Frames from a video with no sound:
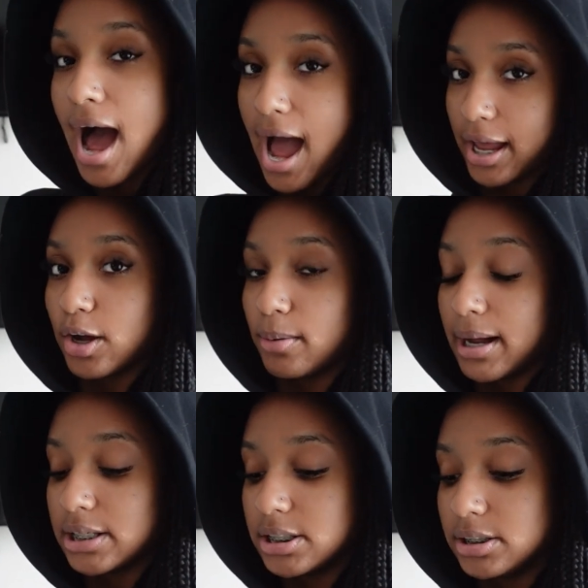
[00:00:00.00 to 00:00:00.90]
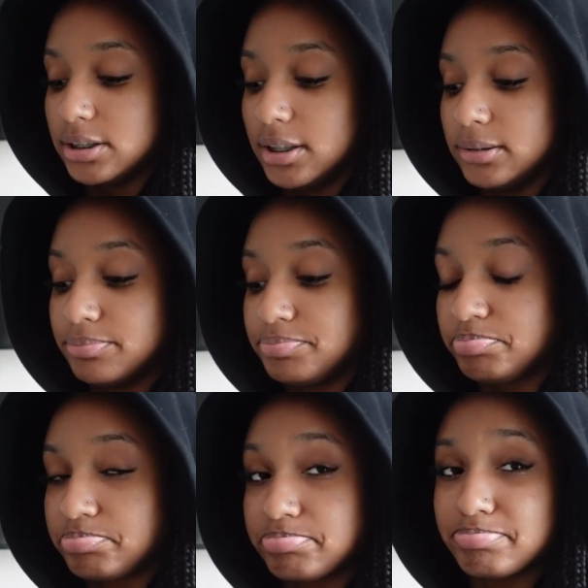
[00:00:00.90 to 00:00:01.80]
I go by Gigi.
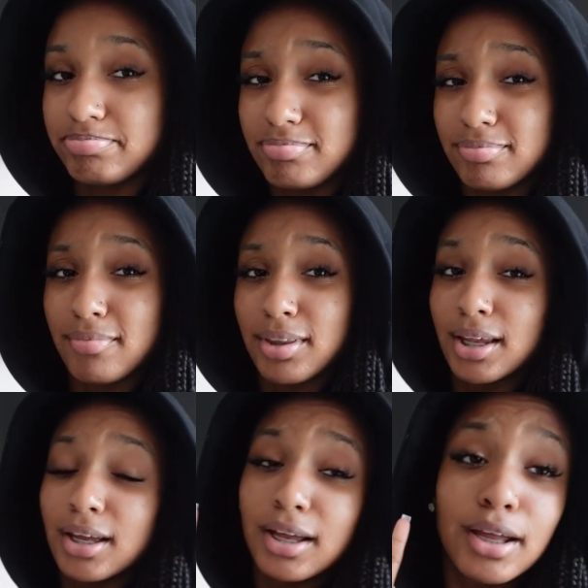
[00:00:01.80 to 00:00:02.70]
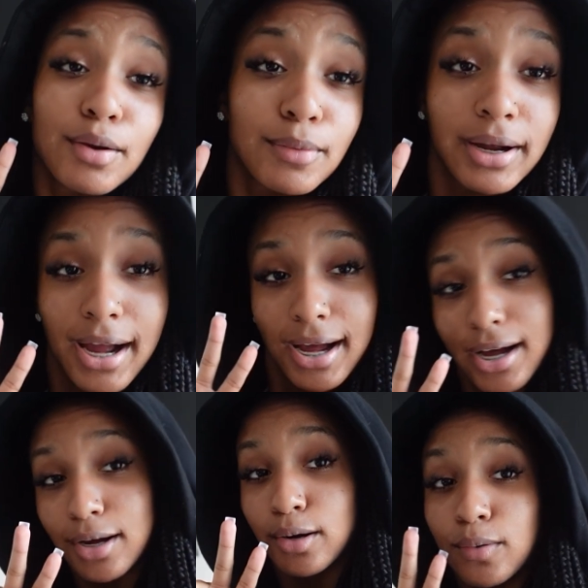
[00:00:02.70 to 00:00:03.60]
And we're
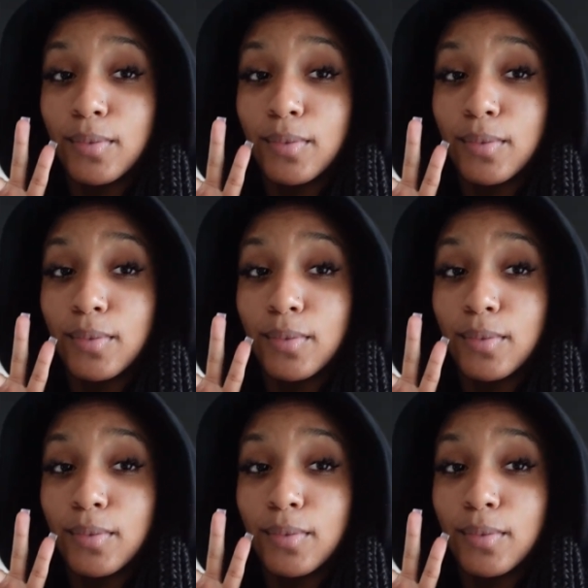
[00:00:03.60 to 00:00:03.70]
out,